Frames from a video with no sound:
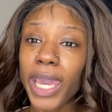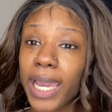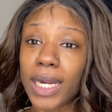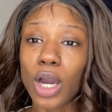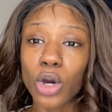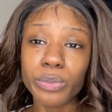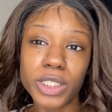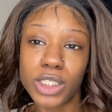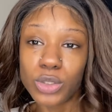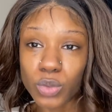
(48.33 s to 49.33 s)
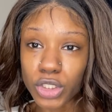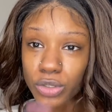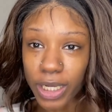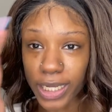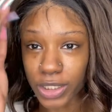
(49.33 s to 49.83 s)
And I hope this is what you
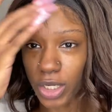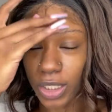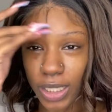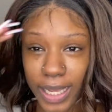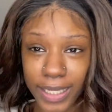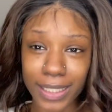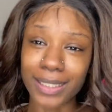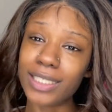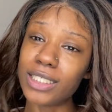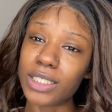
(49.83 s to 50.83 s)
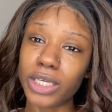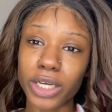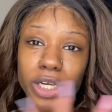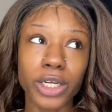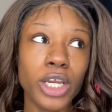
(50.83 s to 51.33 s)
guys are liking this
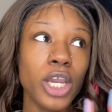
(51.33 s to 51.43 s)
year.